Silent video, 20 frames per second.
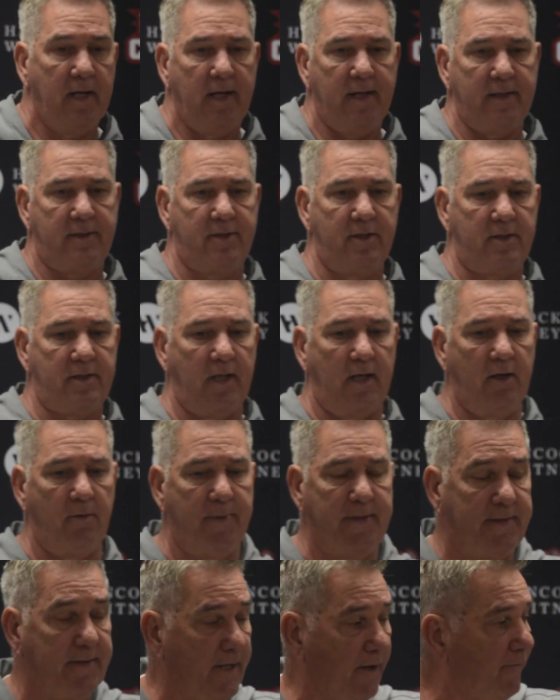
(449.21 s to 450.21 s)
It's just a little
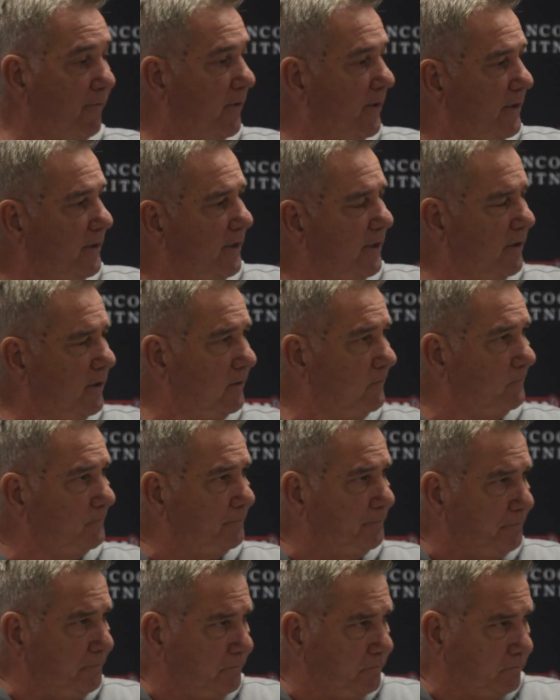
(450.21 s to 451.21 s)
bit different, you know.
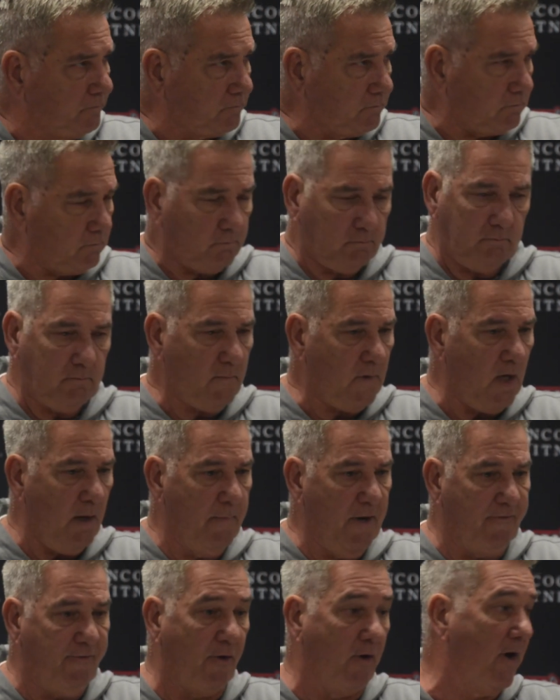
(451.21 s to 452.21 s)

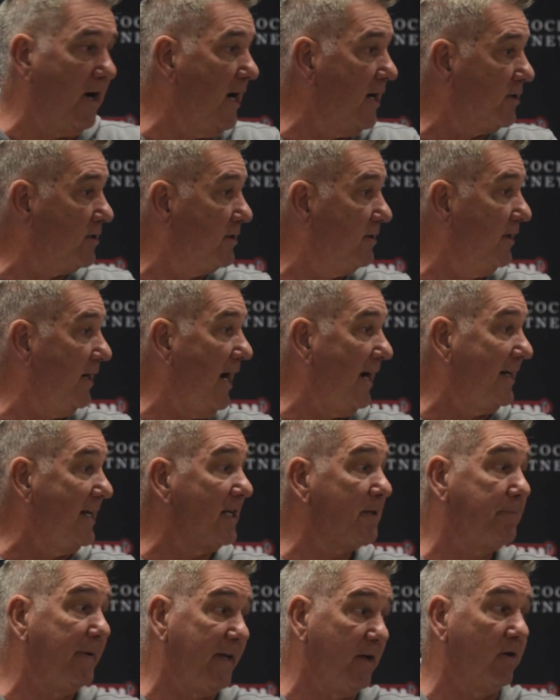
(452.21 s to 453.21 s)
But for us, I
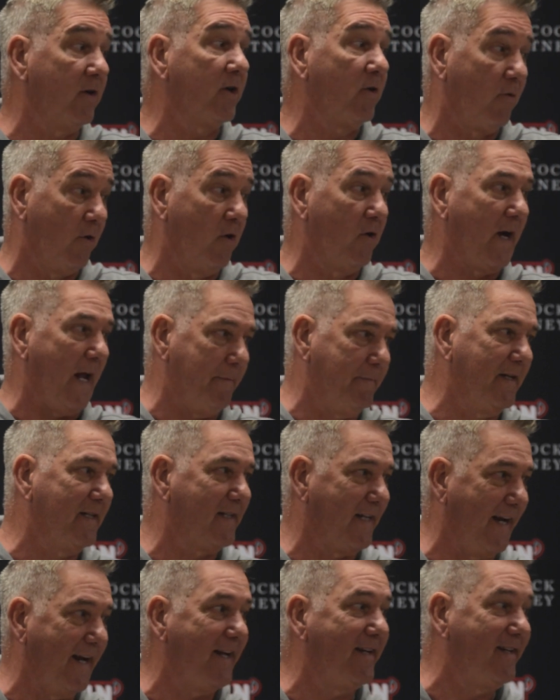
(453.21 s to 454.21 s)
guess being on the road, I'd be
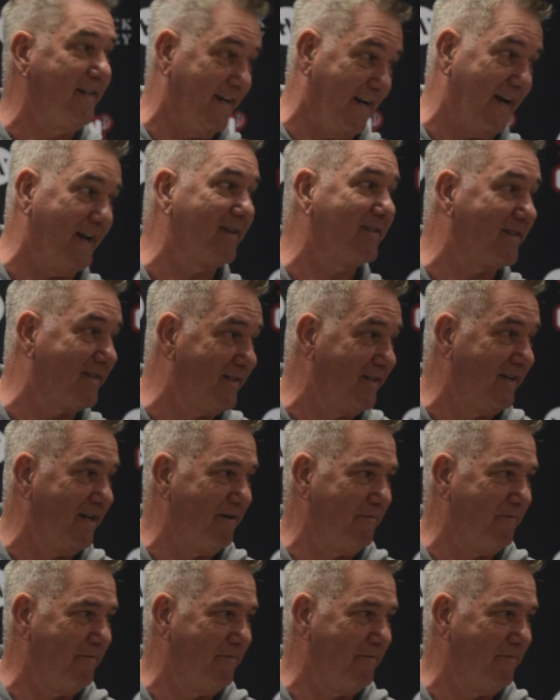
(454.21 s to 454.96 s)
saying yes.